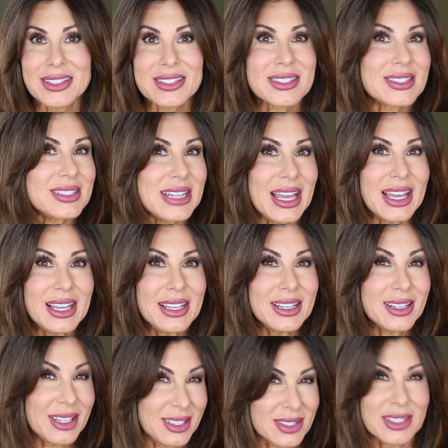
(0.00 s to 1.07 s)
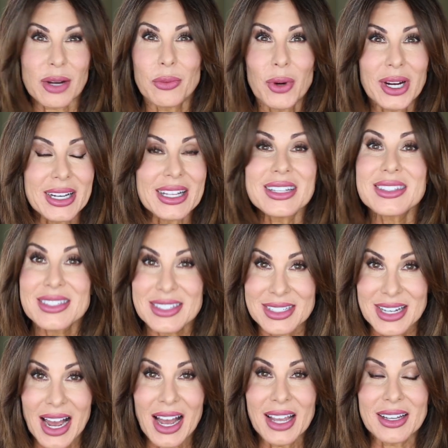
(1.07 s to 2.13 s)
stay somewhat in
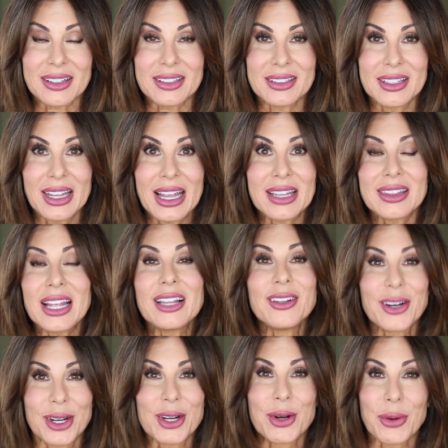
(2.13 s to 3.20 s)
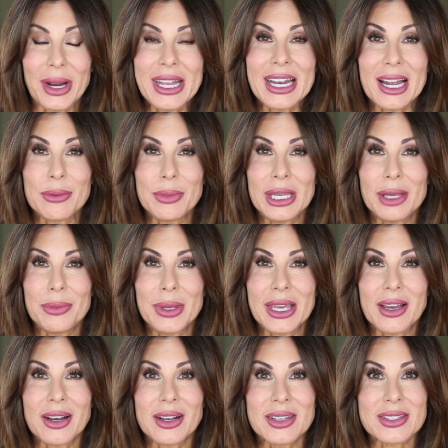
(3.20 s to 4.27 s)
style, and they look great on me
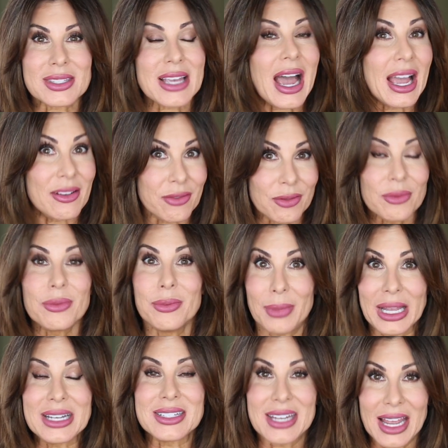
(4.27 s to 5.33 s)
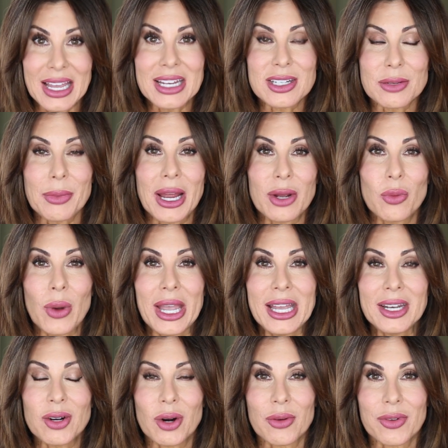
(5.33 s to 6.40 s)
because I've maintained my
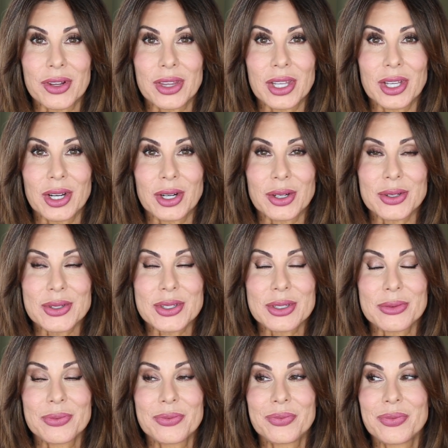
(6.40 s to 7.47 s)
weight over the years.